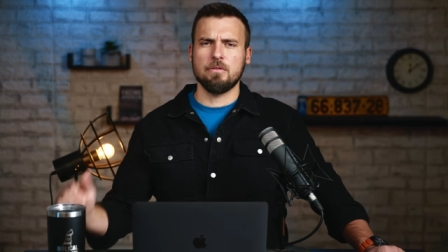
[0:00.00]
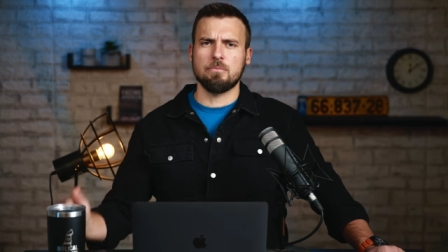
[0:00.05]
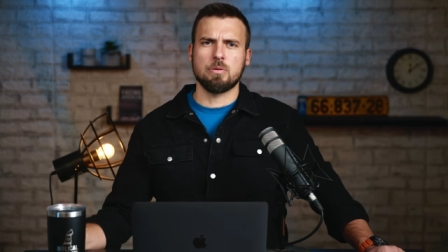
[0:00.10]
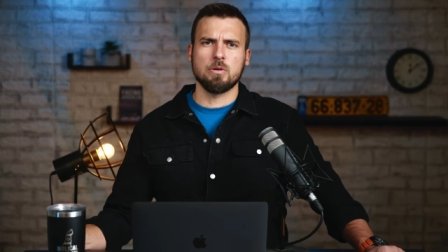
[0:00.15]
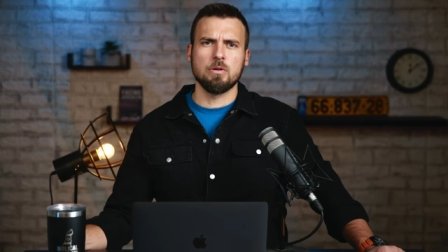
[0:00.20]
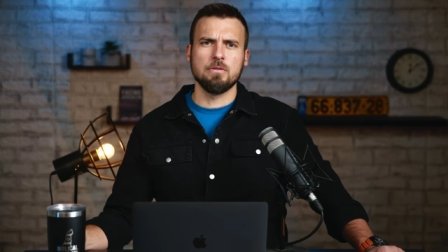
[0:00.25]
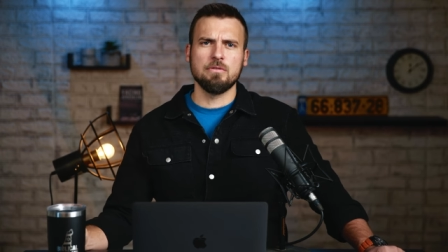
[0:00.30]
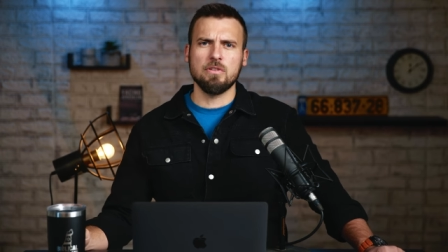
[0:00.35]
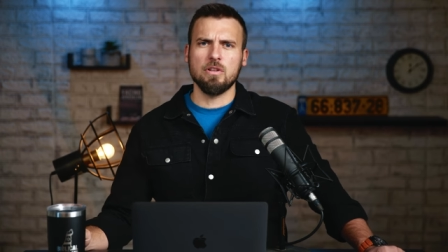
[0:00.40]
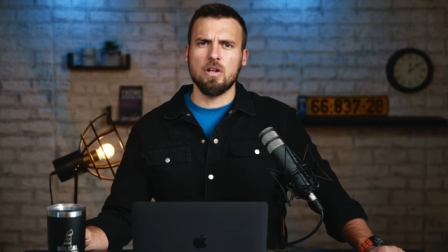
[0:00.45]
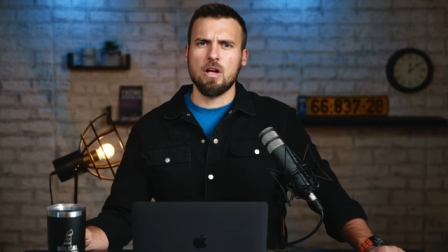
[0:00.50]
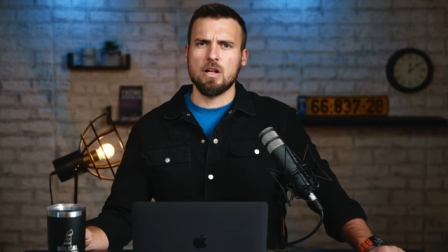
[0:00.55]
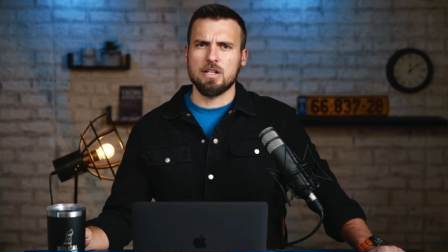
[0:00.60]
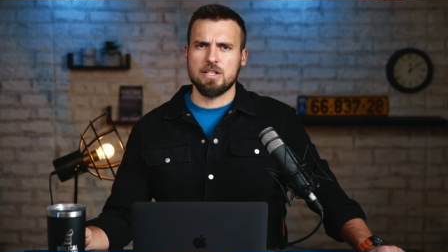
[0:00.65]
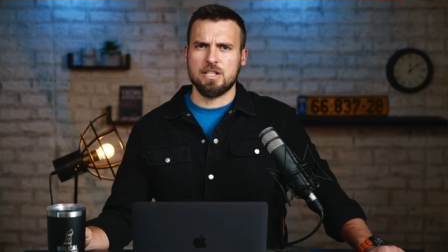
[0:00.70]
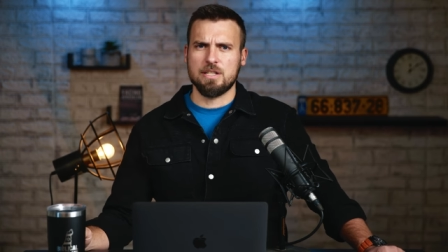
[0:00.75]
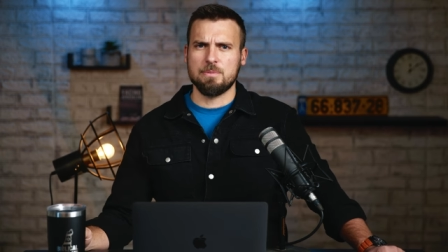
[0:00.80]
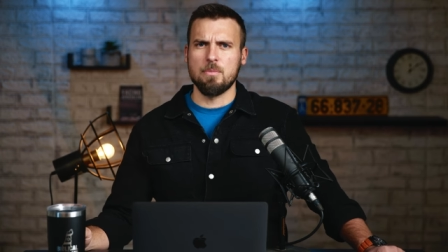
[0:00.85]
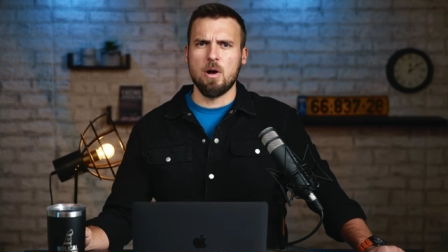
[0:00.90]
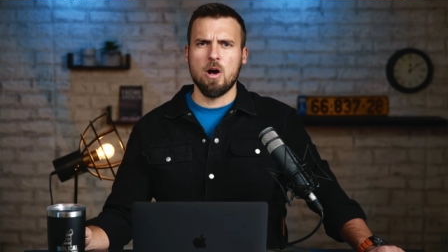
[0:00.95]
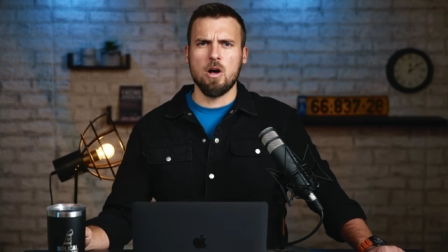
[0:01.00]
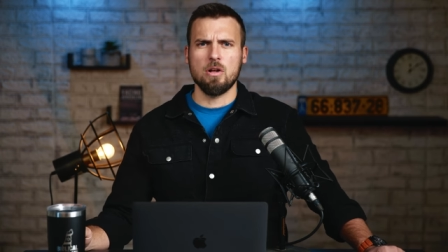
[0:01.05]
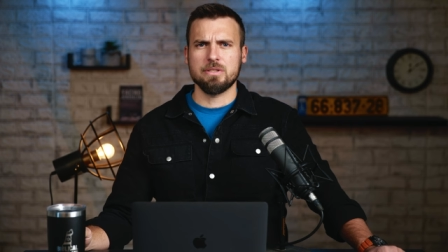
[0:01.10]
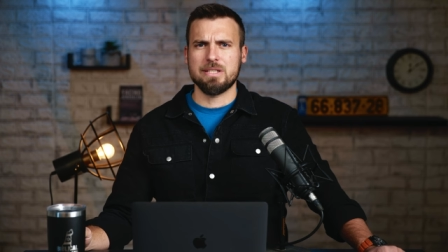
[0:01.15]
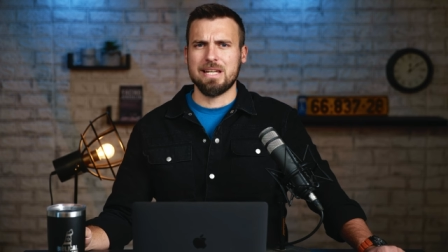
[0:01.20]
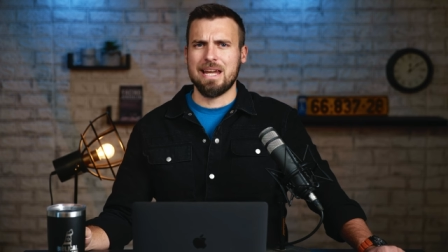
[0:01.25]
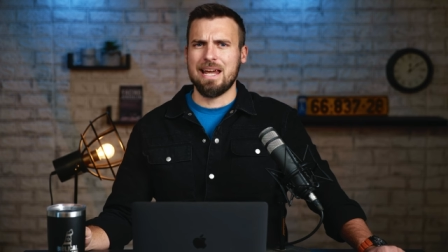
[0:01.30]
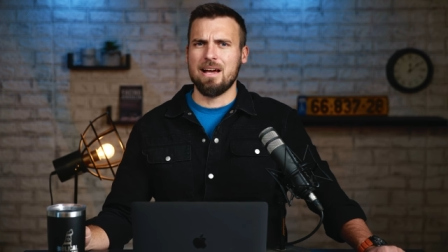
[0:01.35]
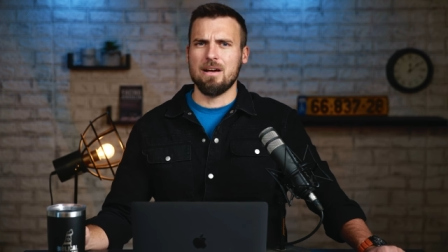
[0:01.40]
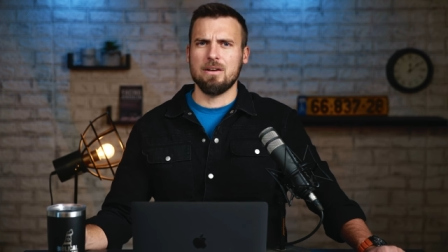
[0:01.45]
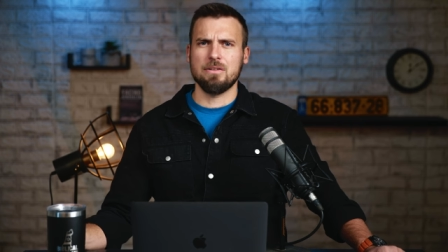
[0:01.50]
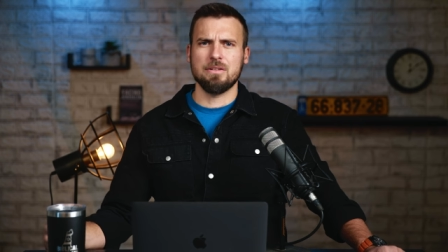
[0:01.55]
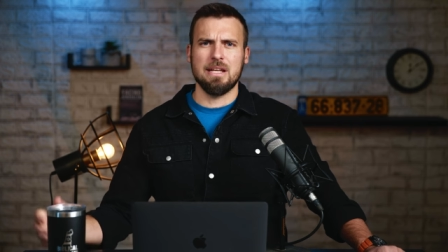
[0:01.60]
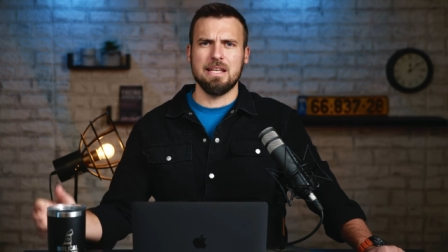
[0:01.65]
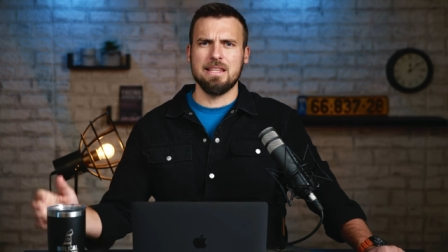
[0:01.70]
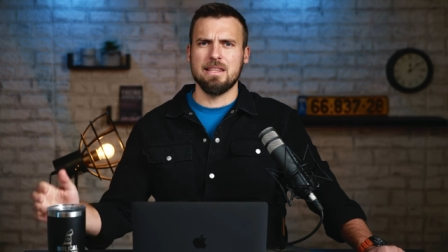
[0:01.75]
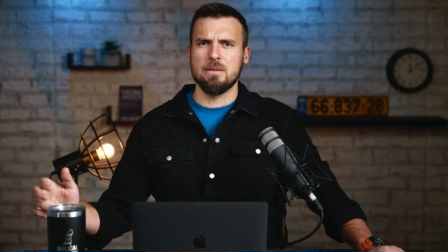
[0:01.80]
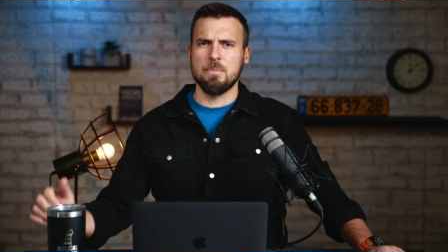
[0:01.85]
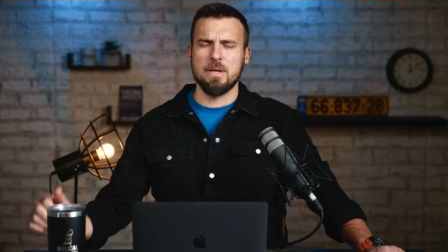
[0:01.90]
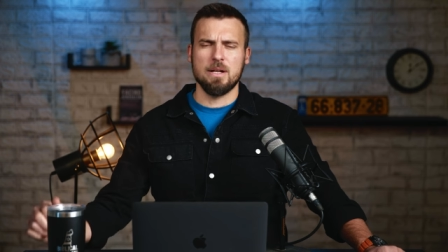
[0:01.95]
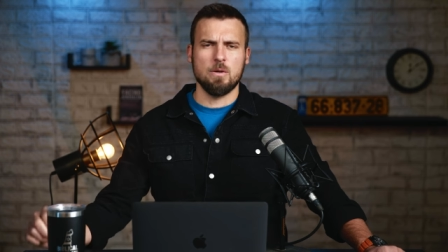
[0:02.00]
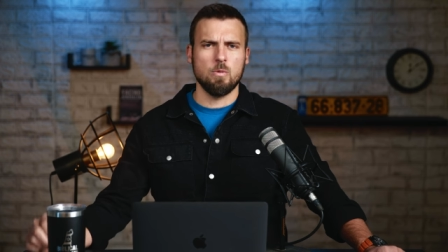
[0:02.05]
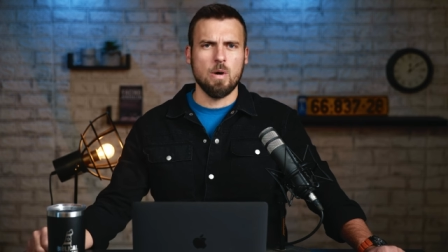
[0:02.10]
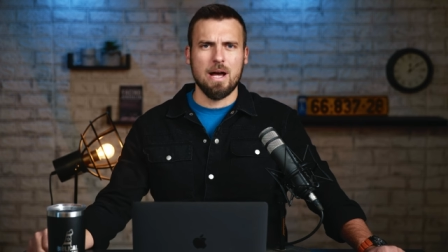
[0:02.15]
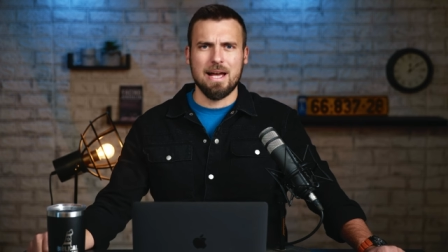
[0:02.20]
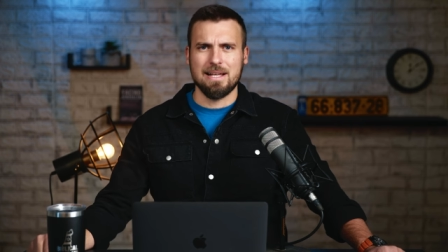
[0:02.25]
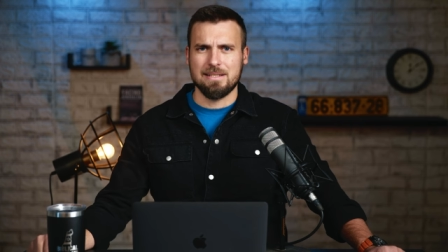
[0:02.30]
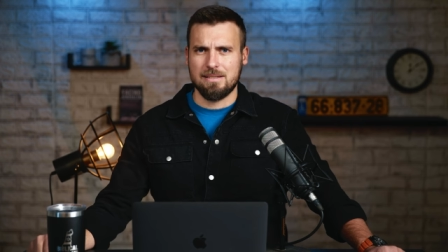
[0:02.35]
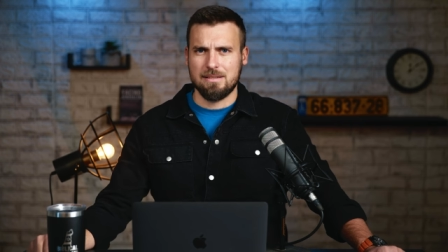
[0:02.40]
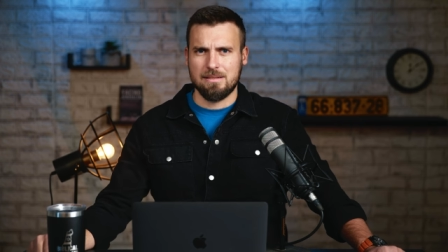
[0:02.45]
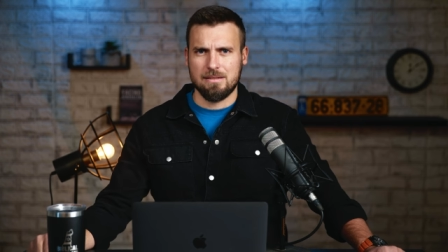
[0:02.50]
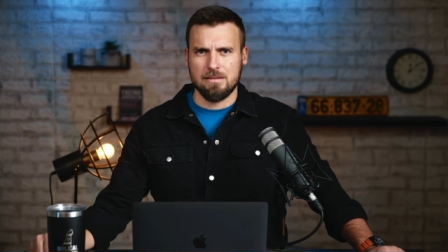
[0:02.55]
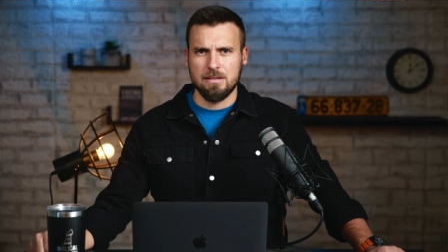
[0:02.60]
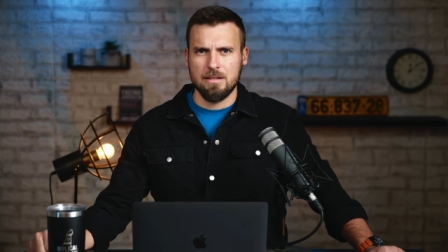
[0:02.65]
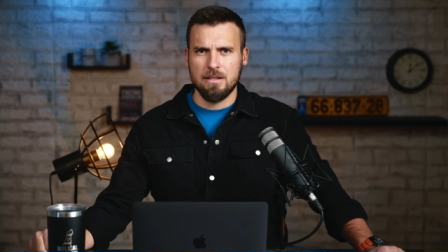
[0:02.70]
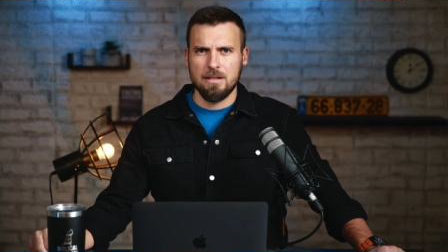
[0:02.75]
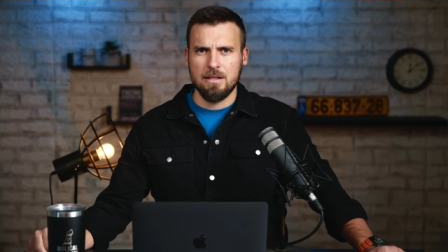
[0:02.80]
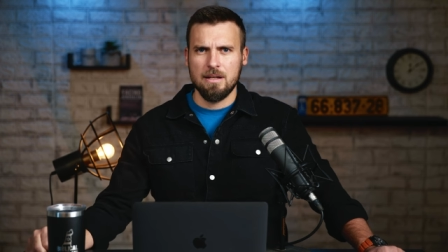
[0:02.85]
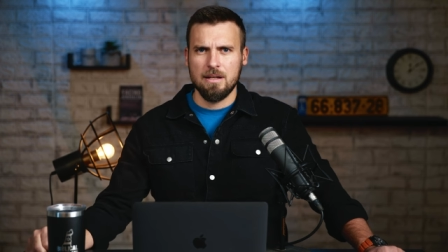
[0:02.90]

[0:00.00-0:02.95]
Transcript: approval on a small town in the Midwest.